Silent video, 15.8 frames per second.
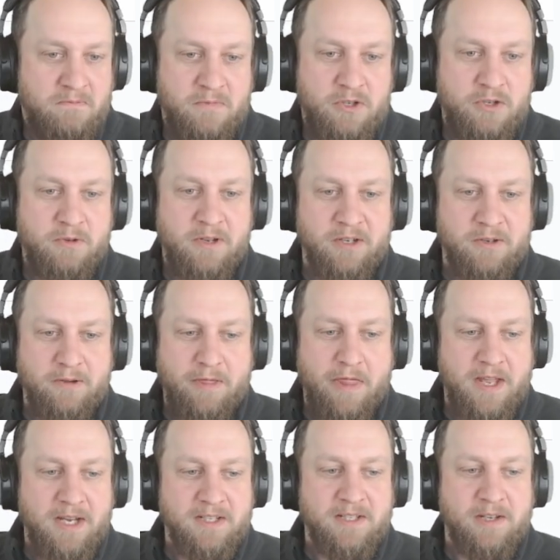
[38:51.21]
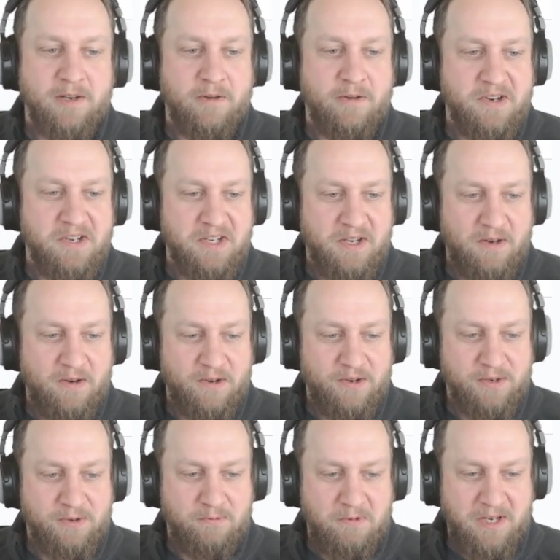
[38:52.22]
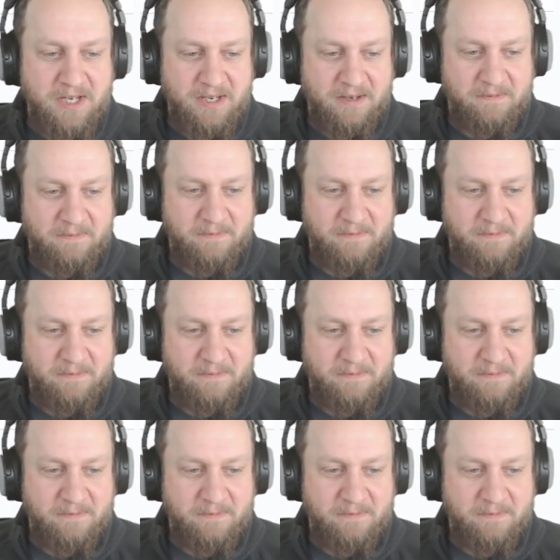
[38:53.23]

doing those things and learning along the way